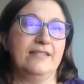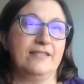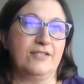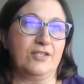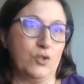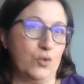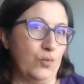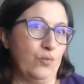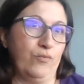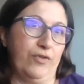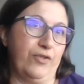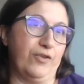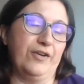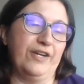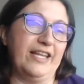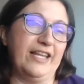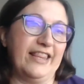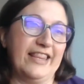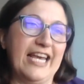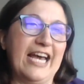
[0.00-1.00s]
is
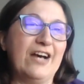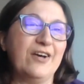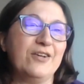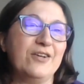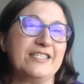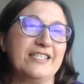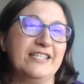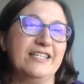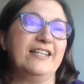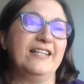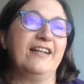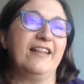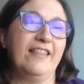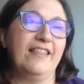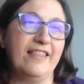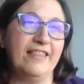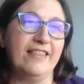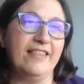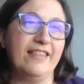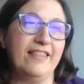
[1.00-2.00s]
30,000,
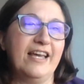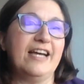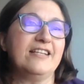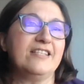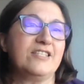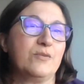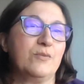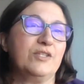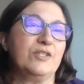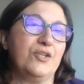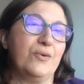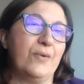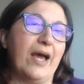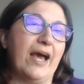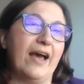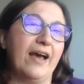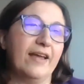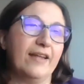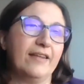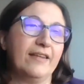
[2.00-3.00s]
then that's what you
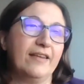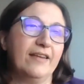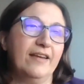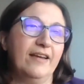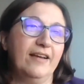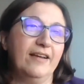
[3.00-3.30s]
add.